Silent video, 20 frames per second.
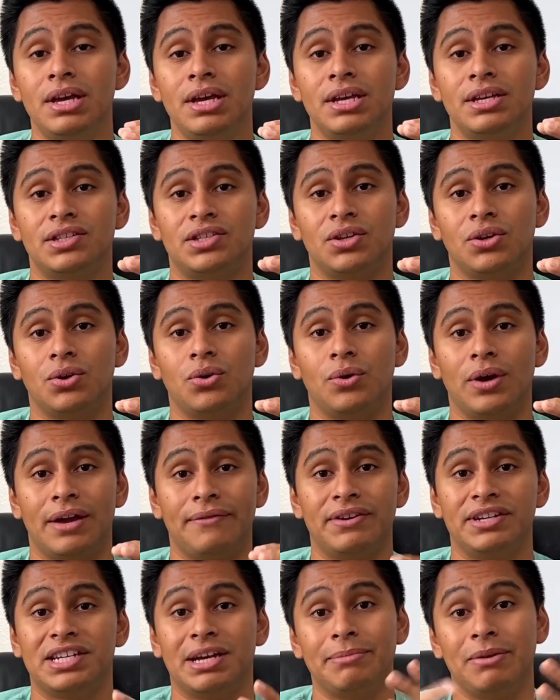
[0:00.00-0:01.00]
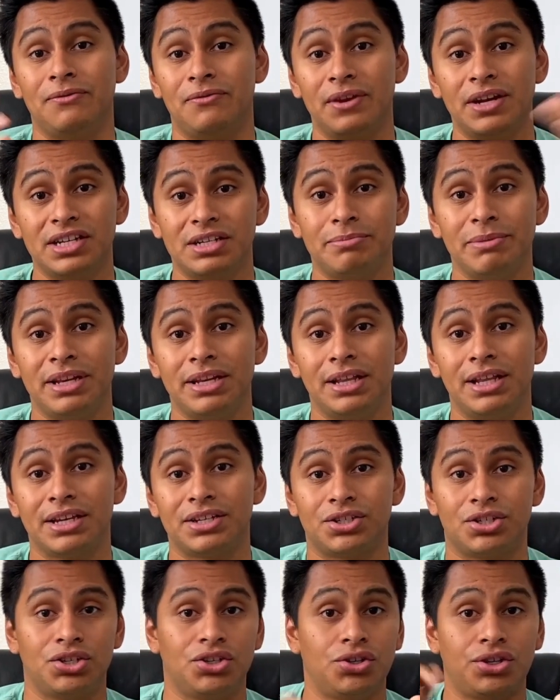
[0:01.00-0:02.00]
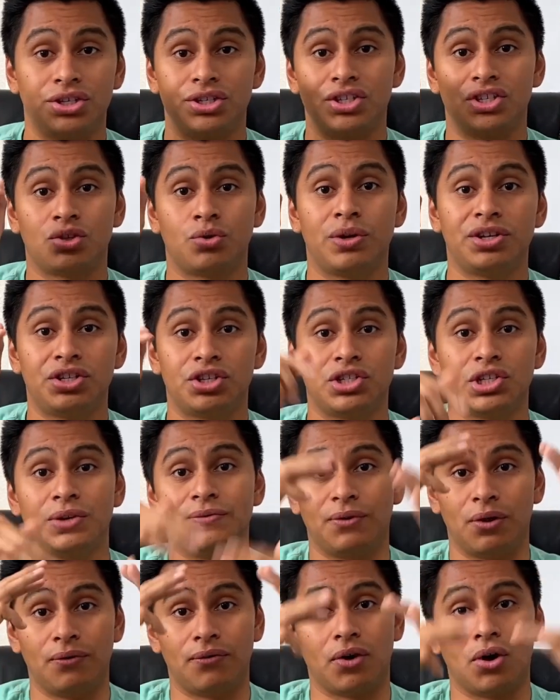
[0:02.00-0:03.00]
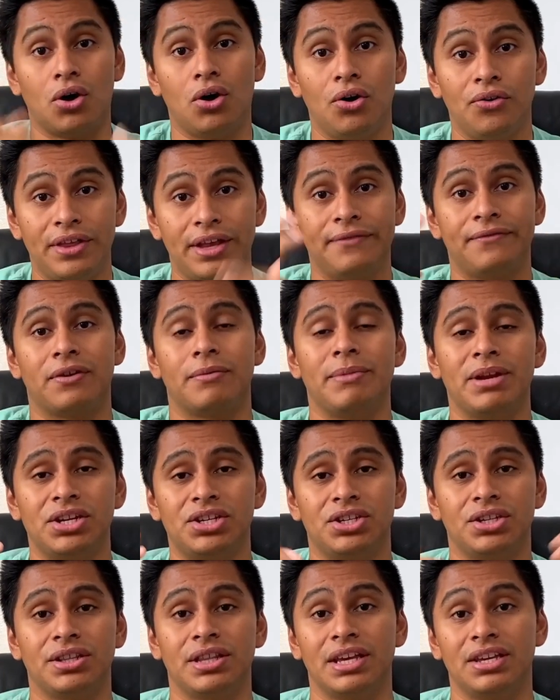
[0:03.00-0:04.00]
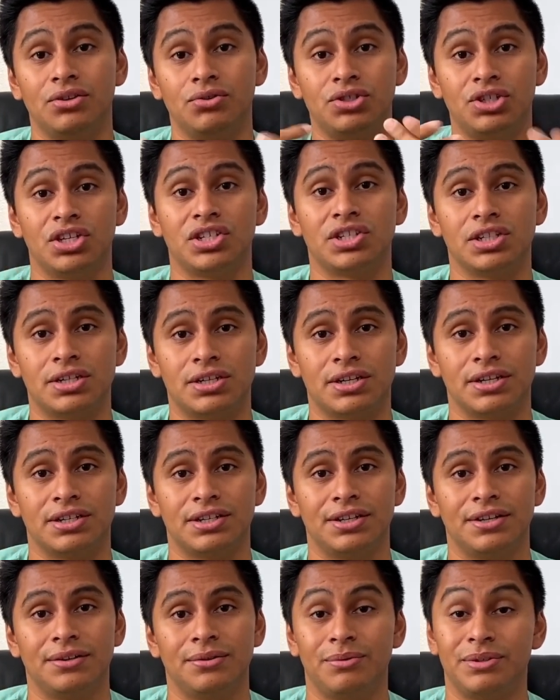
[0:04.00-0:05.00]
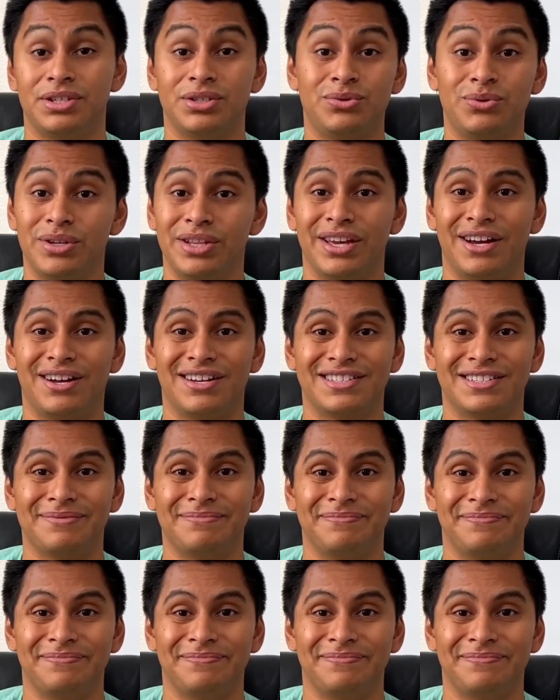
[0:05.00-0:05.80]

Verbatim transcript: So every time you finish a mini lecture, you can just quiz yourself over all the information that you just learned, which is really awesome.